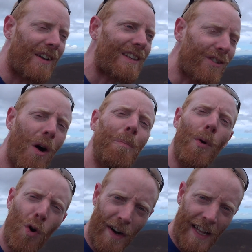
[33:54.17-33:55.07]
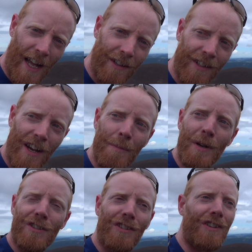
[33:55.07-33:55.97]
It's not a boring landscape,
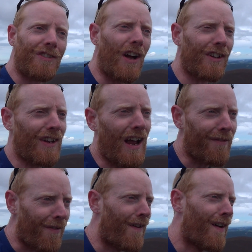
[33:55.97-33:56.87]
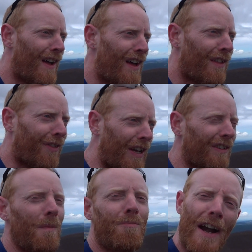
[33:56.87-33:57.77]
but it's nice to have
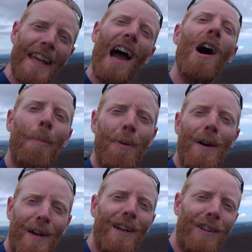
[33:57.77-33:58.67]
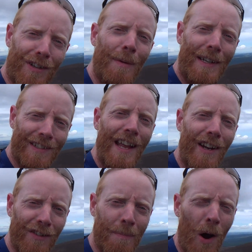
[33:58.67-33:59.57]
things that break it up to some
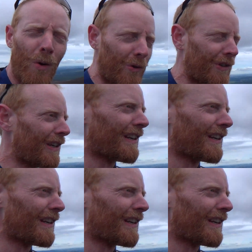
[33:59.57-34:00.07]
extent, I suppose.